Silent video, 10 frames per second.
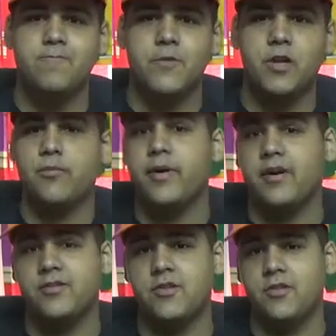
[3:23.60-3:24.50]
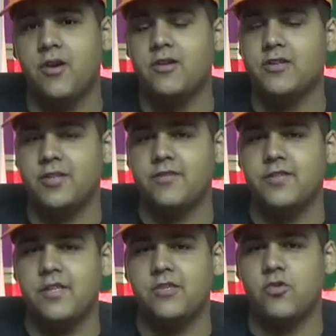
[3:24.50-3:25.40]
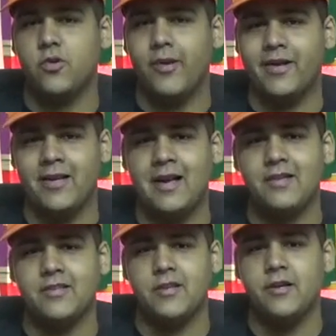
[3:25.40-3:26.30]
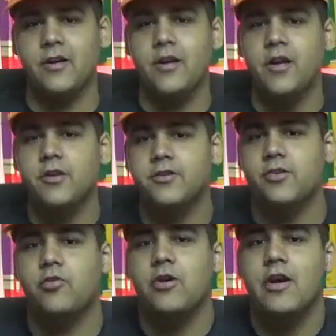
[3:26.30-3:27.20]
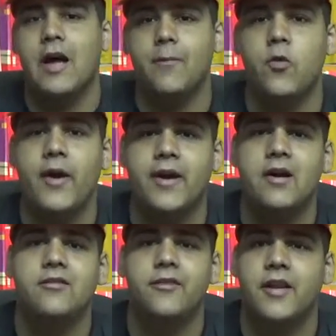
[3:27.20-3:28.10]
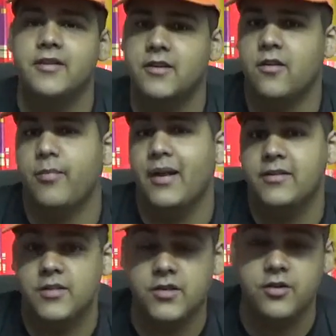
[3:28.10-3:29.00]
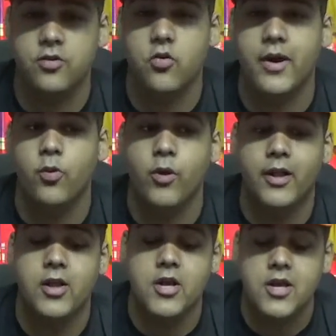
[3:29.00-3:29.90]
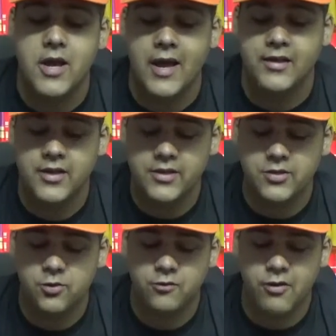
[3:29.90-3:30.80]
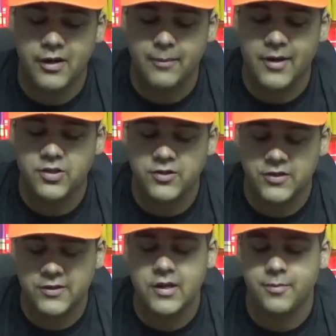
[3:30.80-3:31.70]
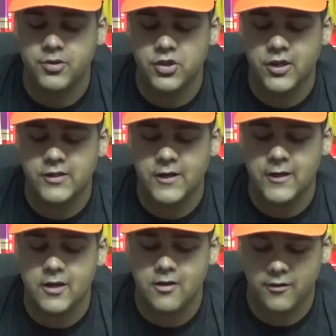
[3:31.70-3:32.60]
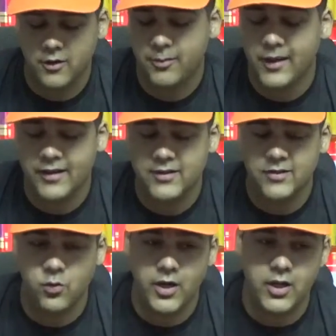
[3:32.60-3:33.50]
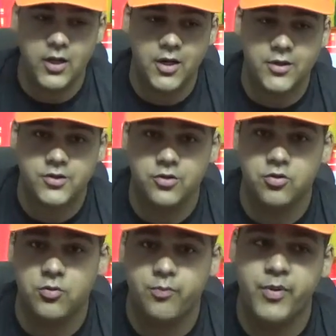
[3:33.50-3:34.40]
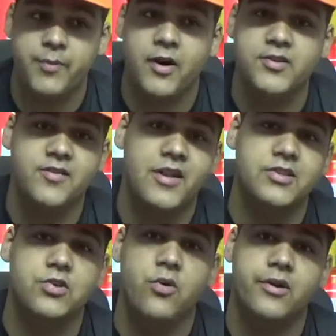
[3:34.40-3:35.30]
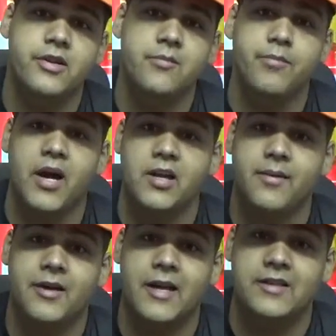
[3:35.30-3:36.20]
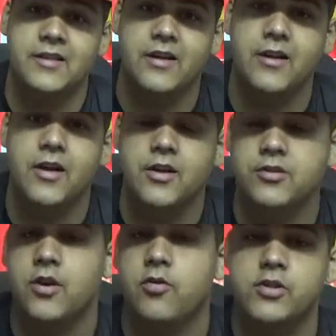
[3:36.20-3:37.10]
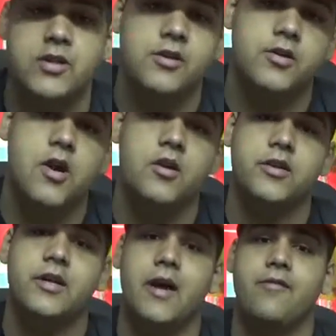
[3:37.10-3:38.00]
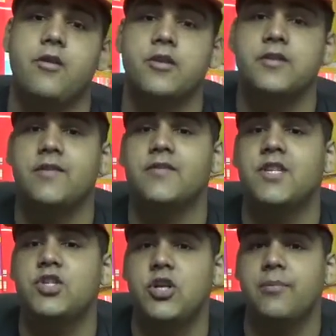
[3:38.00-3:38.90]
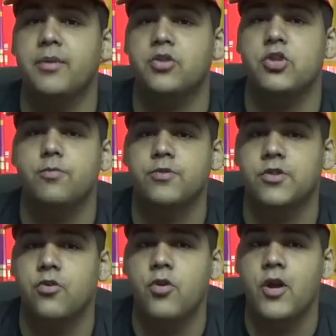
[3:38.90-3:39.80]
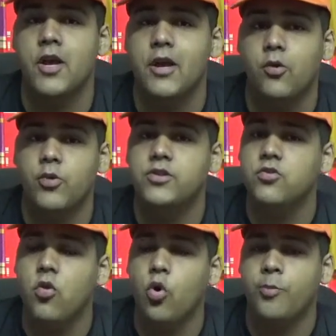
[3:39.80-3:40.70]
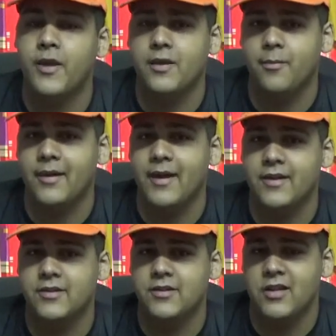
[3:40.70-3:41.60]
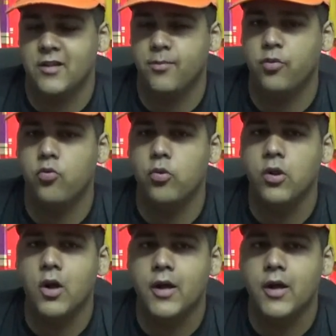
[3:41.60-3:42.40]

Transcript: compared to the Under-17 squad we had last year. So I'm quite confident in our ability to do quite well. And these two friendly matches is an opportunity for the players as well to be part of that squad in Panama next year to go to the CONCACAF Under-17 Championship. So we do hope that the players in the pool